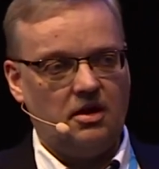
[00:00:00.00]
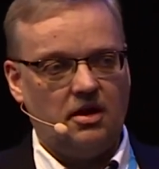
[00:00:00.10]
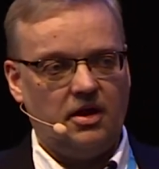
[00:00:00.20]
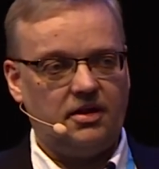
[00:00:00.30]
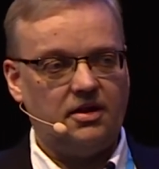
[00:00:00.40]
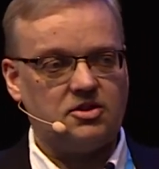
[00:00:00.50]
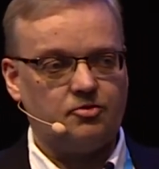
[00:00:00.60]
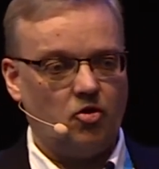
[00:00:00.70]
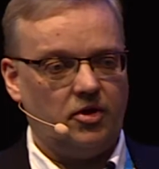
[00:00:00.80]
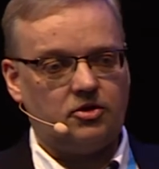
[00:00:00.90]
it is
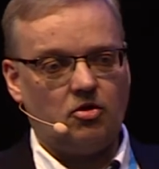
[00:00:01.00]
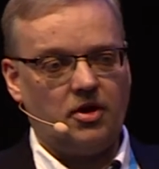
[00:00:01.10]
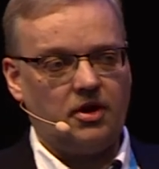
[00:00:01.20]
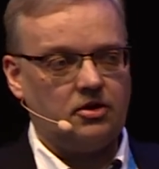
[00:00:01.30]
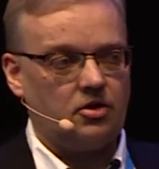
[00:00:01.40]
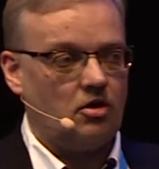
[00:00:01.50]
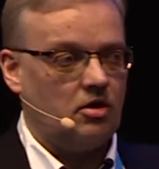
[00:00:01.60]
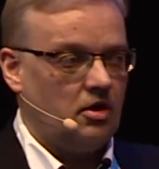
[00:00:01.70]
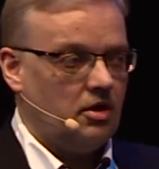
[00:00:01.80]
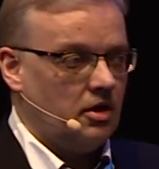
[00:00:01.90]
monitoring the
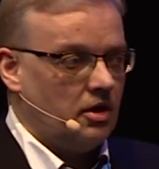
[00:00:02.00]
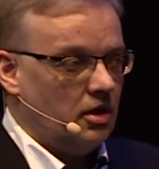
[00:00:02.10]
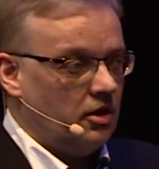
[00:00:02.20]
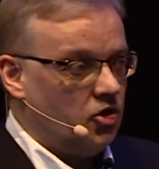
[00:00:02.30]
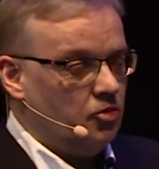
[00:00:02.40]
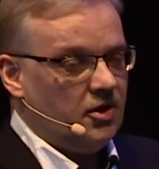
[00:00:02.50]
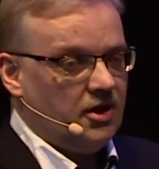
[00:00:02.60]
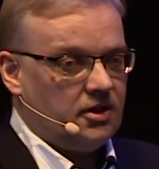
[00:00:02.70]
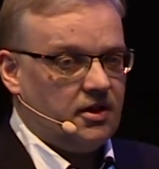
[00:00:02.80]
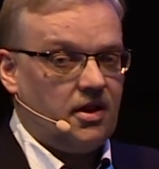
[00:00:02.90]

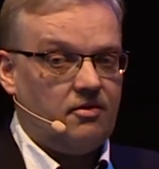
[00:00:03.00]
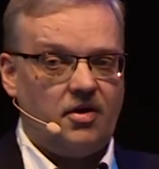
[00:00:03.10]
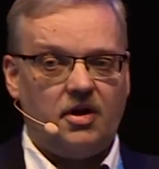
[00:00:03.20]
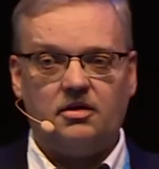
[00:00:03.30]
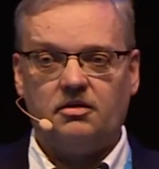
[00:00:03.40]
humidity level